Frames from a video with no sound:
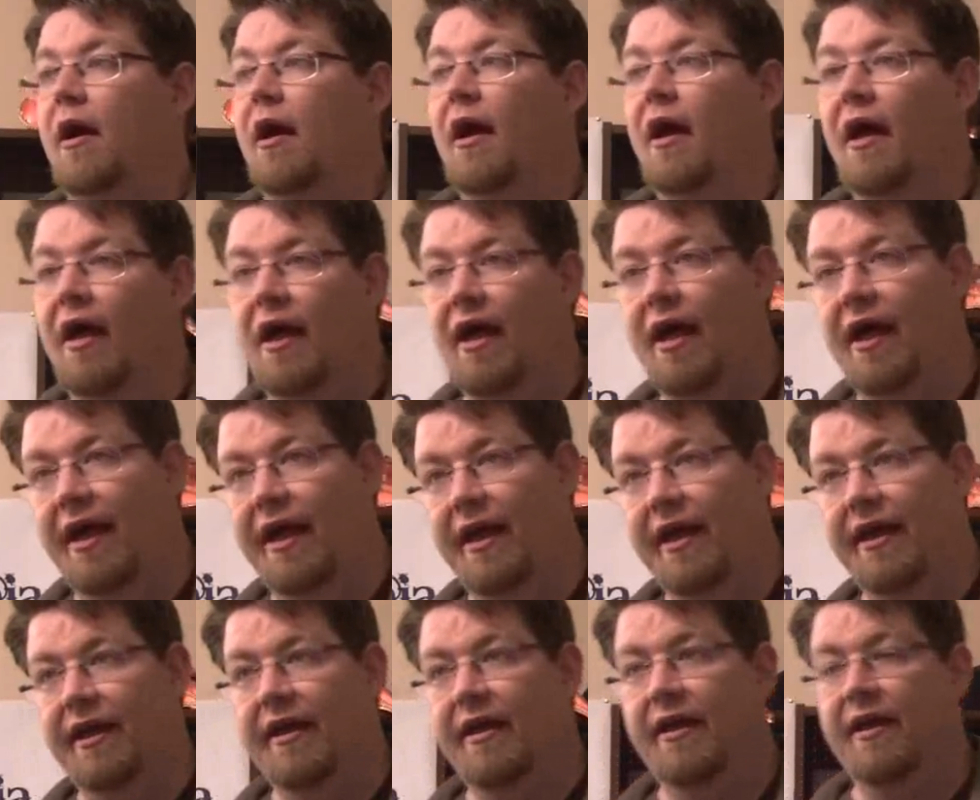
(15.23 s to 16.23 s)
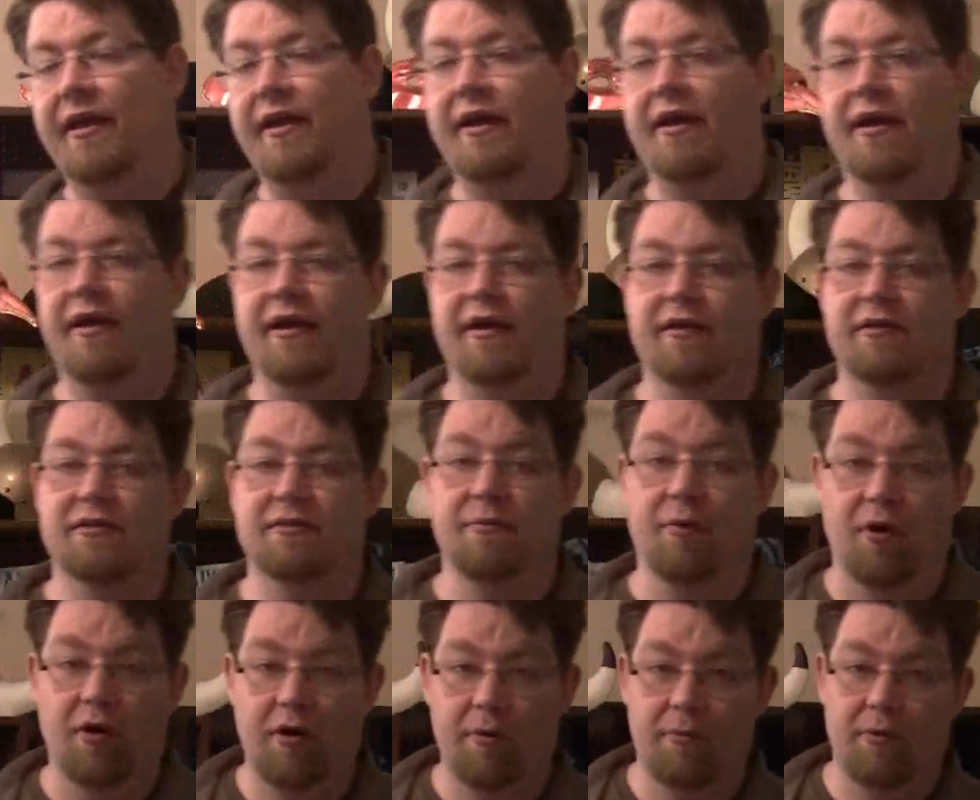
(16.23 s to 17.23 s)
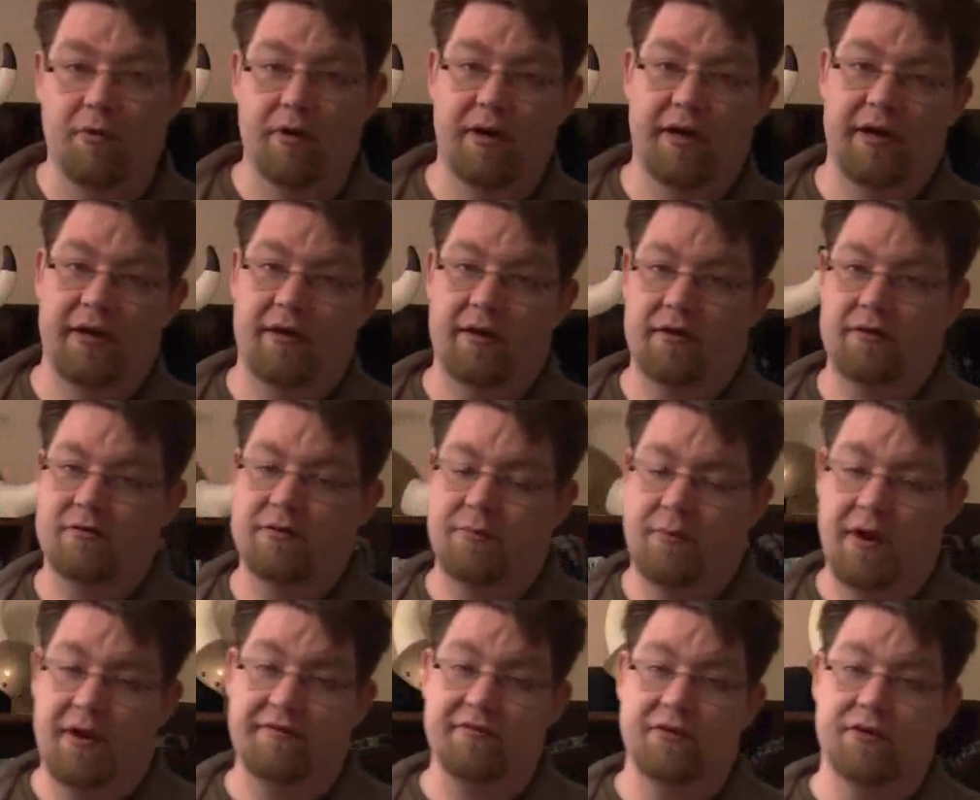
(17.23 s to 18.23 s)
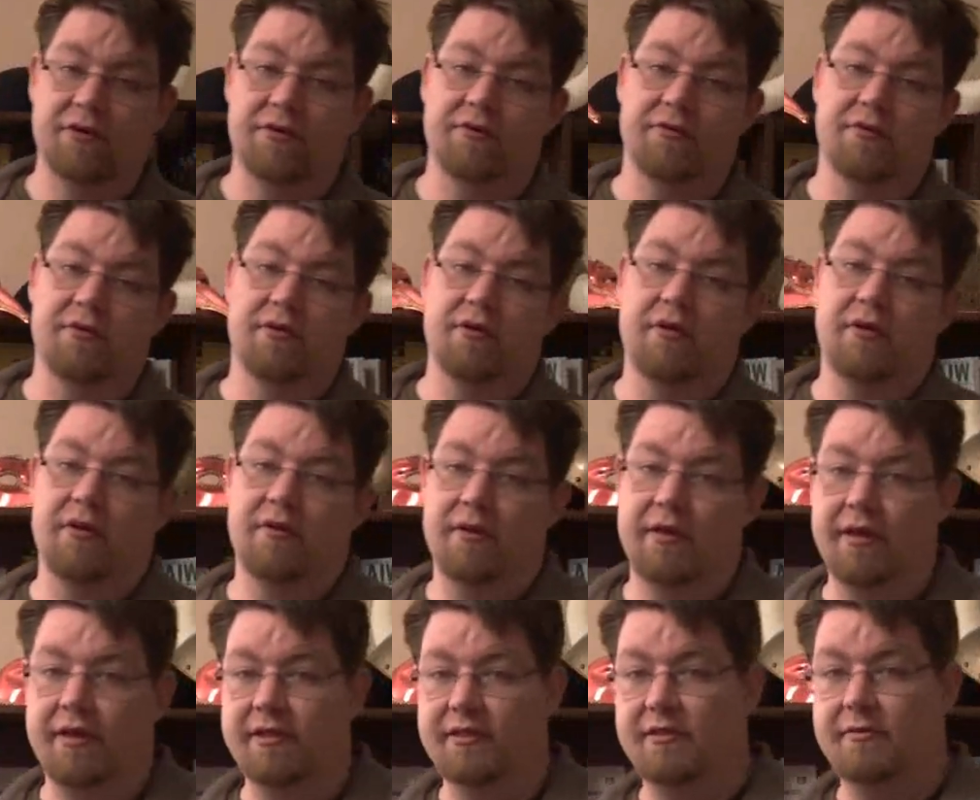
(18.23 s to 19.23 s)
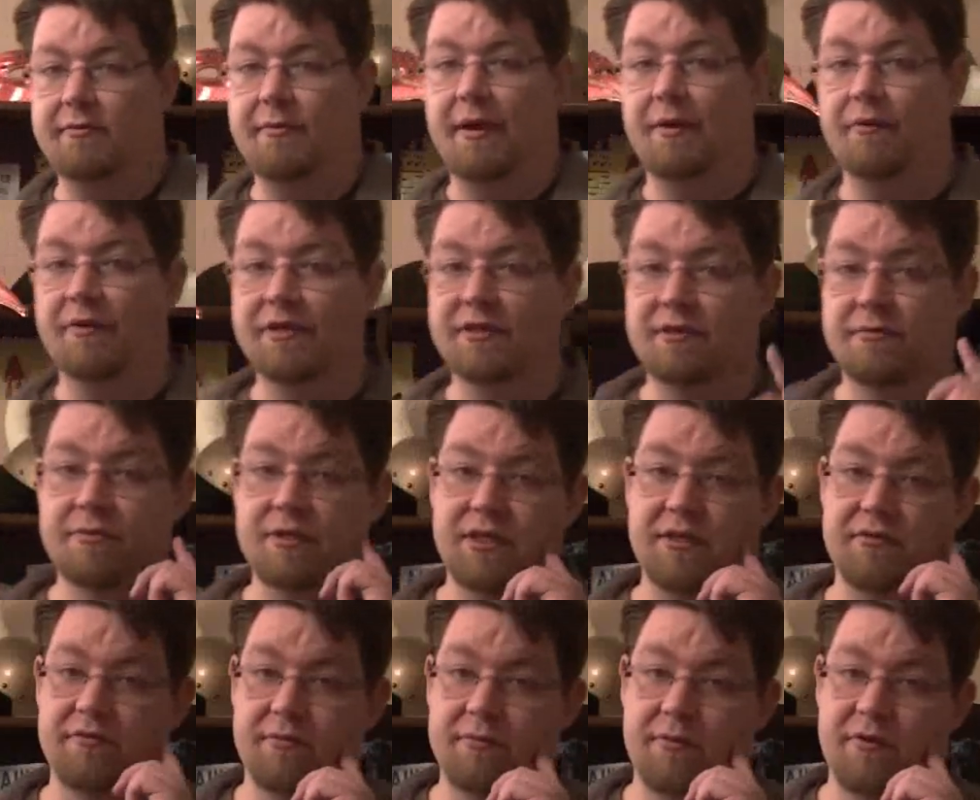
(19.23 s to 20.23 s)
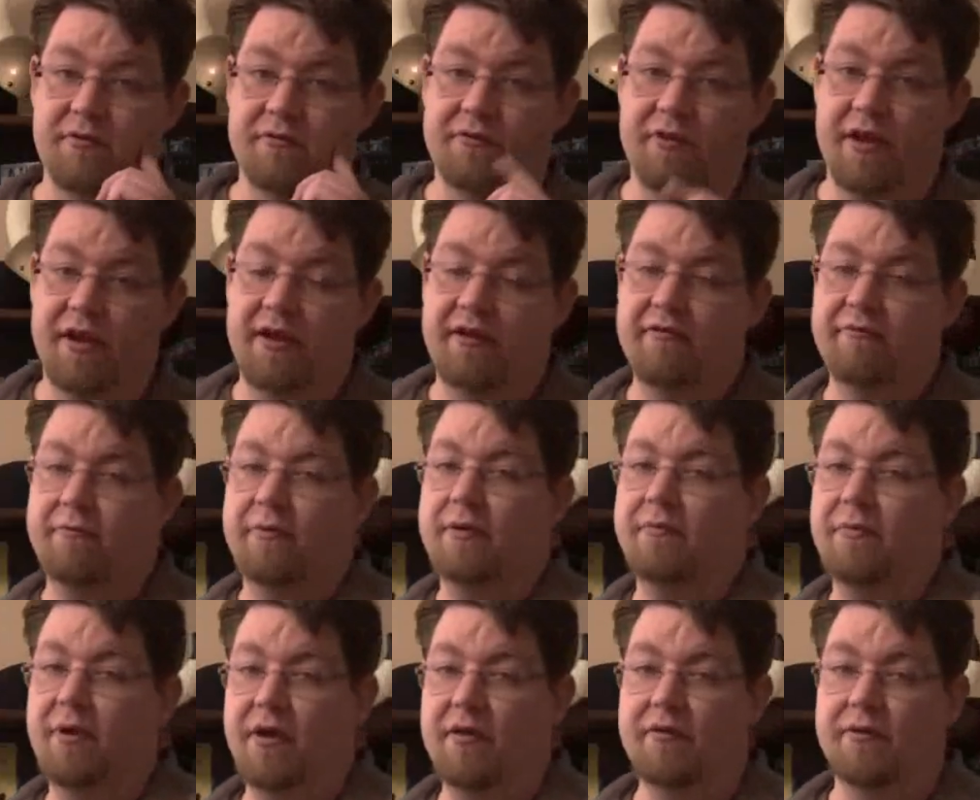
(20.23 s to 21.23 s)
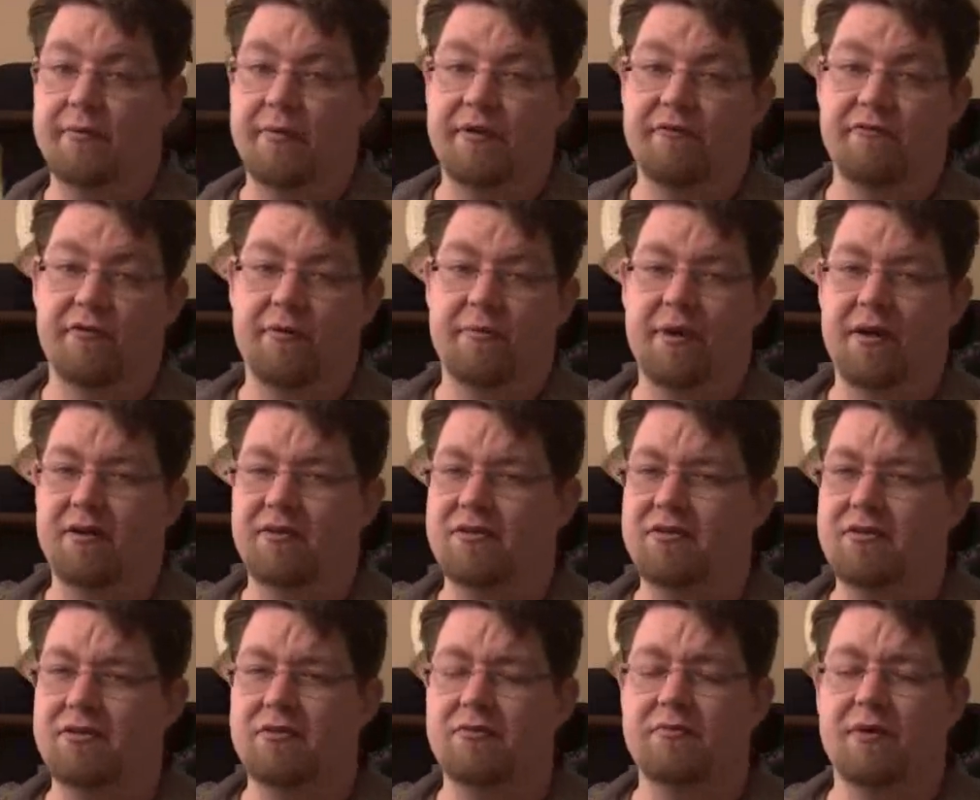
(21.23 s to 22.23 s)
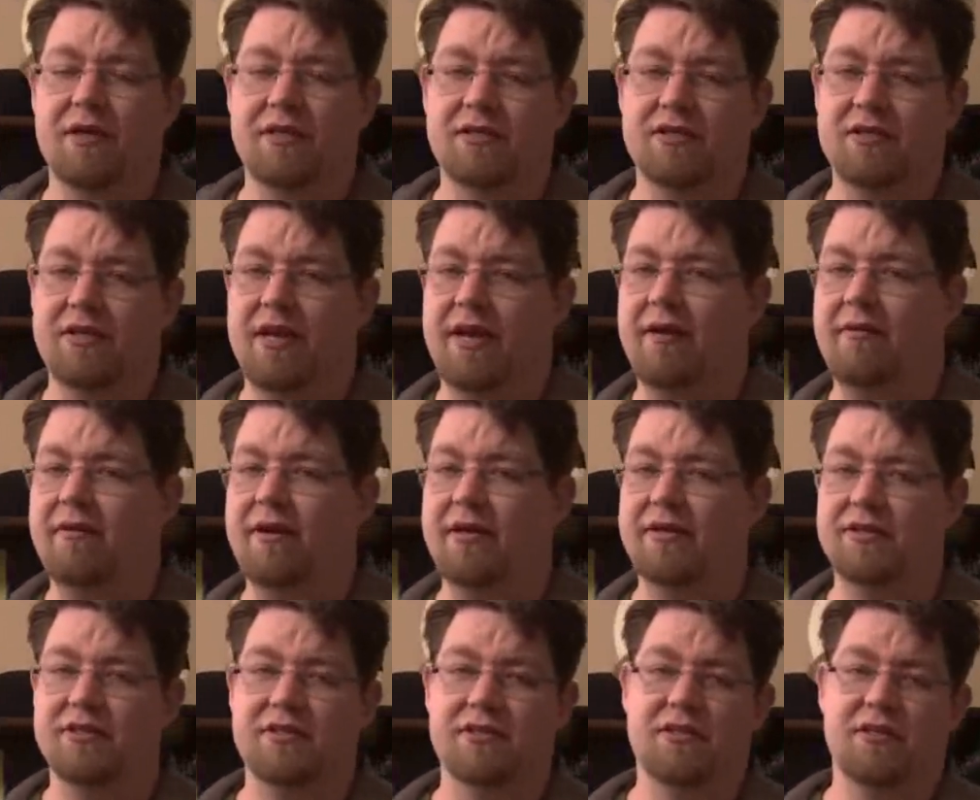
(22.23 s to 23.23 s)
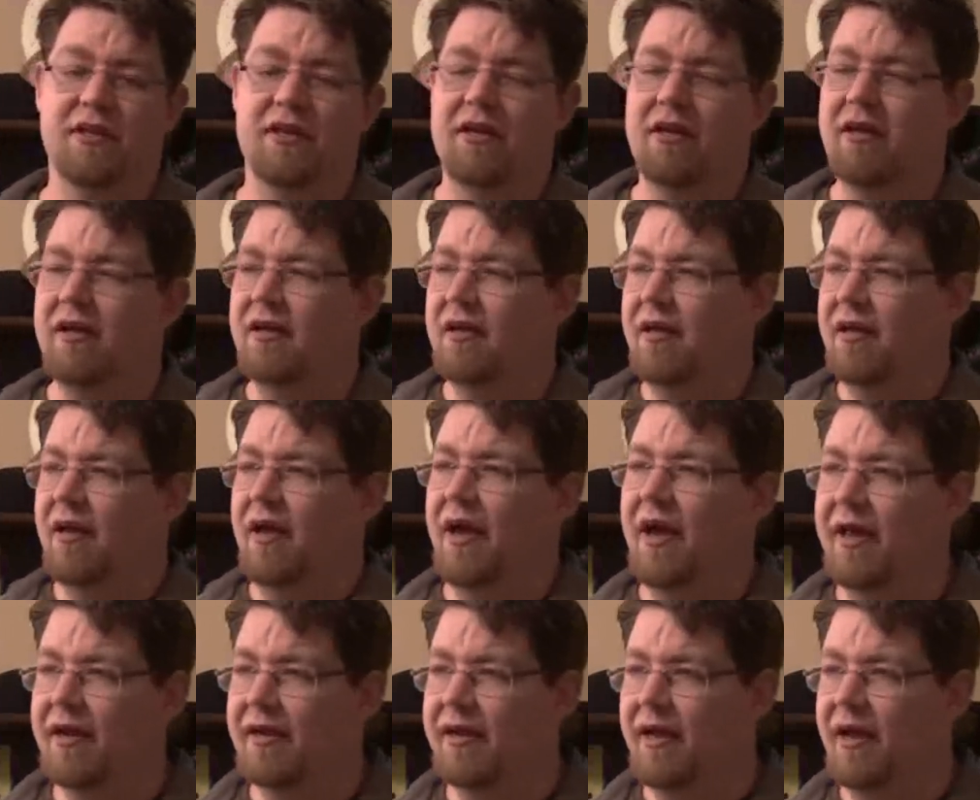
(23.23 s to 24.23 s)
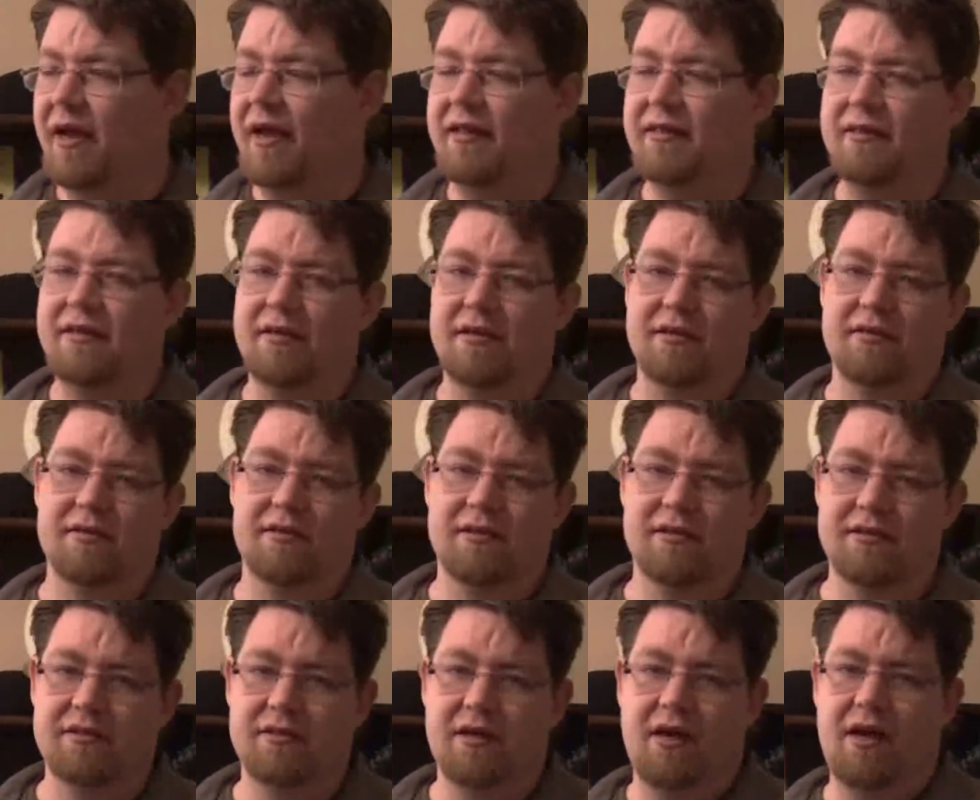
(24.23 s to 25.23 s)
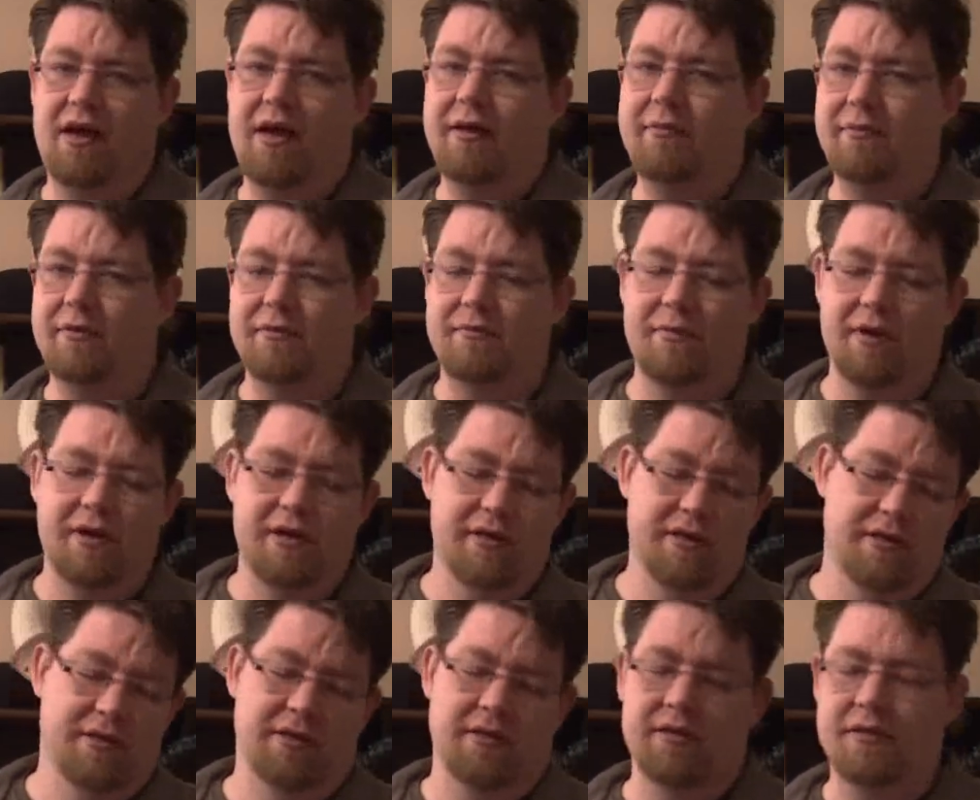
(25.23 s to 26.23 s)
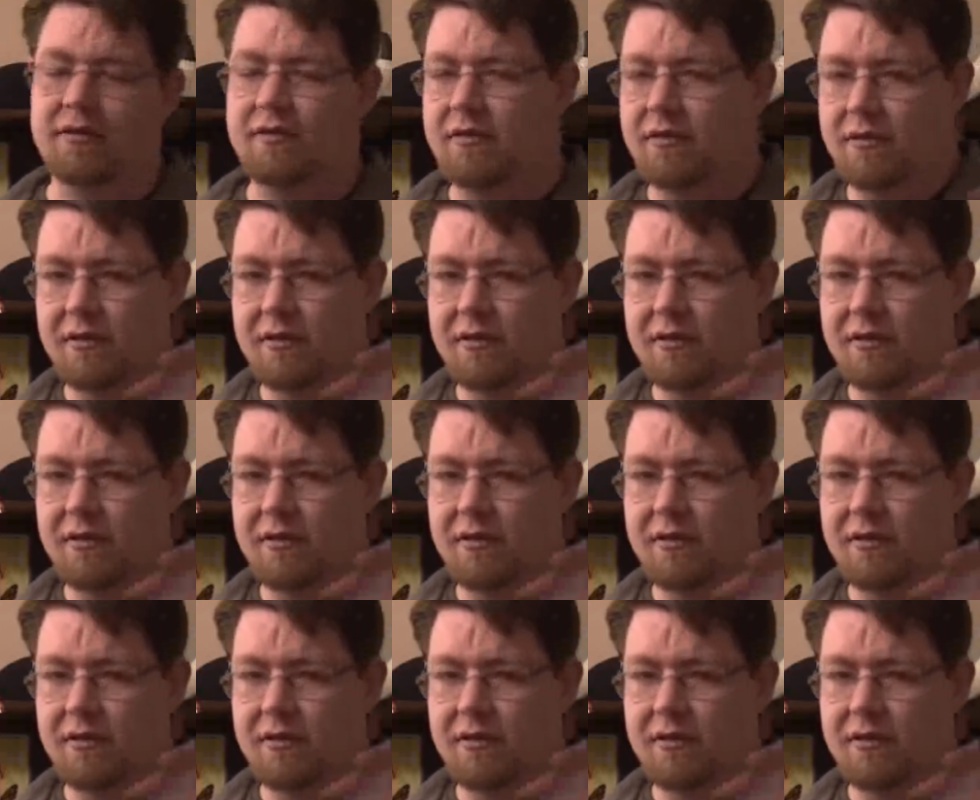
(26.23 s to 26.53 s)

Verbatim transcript: I, tomorrow morning, tomorrow afternoon, getting some of my wisdom teeth removed. They have been bothering me for about two months now, and I just hadn't had the, the time or the money to